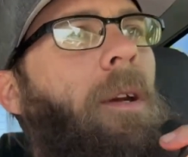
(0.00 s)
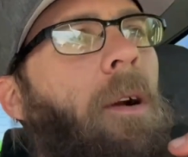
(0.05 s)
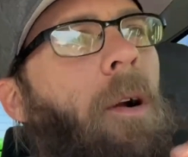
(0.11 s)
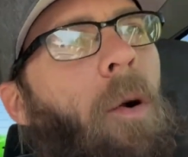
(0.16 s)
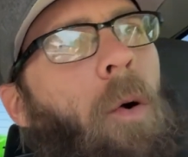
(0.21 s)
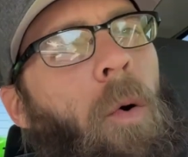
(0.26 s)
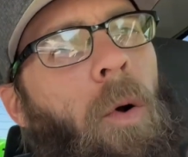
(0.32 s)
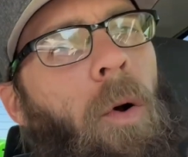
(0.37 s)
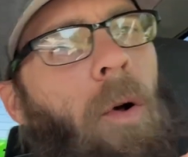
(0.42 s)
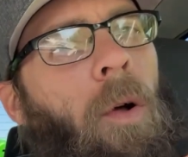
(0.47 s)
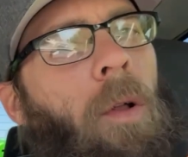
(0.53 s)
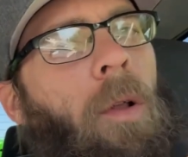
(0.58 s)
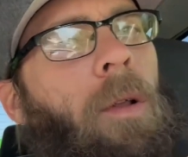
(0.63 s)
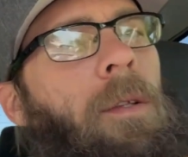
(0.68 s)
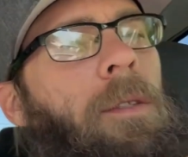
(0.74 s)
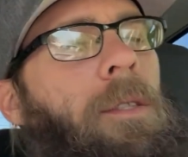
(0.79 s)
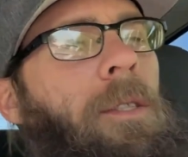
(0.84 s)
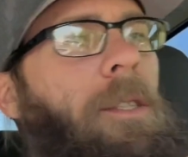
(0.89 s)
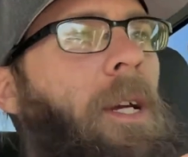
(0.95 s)
We did our
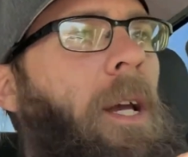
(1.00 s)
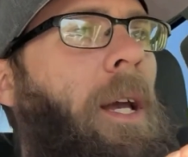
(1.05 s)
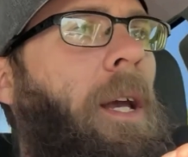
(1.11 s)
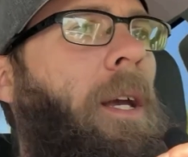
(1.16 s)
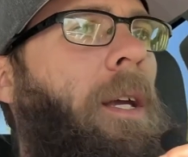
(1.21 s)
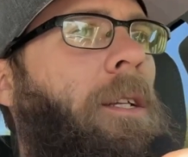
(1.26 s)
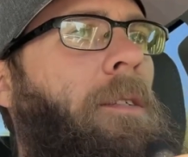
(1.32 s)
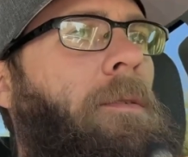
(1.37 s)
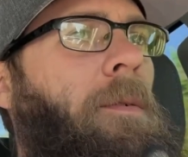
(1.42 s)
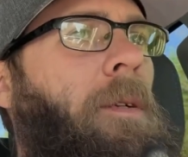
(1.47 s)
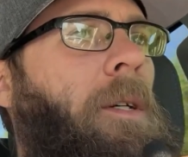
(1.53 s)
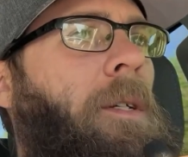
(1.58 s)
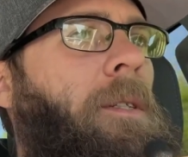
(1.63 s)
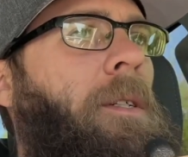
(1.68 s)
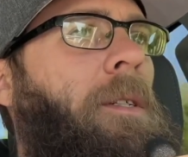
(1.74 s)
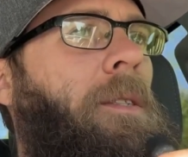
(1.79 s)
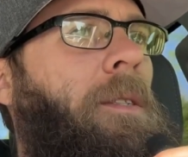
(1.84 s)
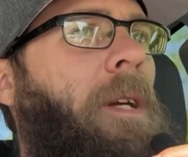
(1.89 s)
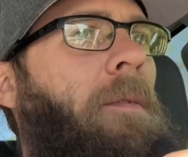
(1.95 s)
oil change,
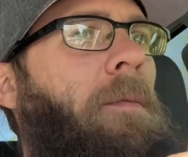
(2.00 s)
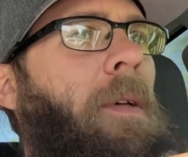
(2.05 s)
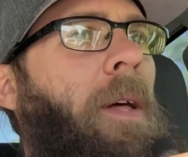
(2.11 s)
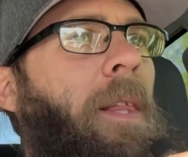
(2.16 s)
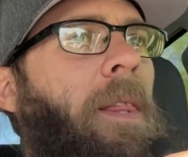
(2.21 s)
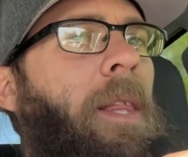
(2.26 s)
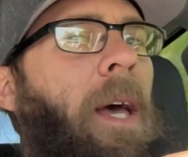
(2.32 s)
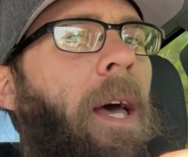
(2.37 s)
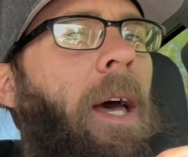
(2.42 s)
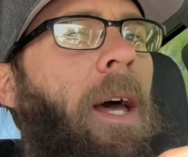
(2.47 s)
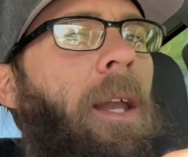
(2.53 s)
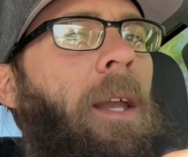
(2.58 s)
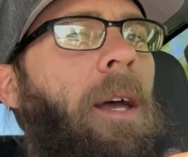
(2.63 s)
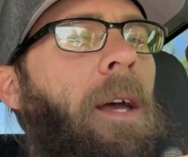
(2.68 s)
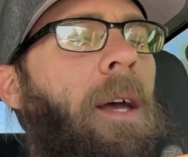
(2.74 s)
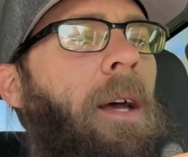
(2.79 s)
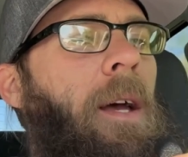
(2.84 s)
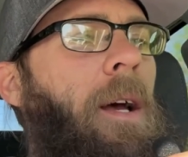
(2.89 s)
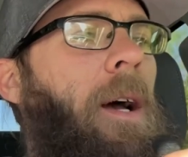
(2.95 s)
filter, stuff like
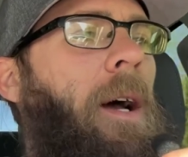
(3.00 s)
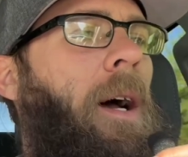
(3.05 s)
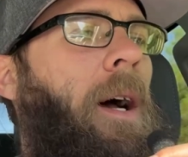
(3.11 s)
that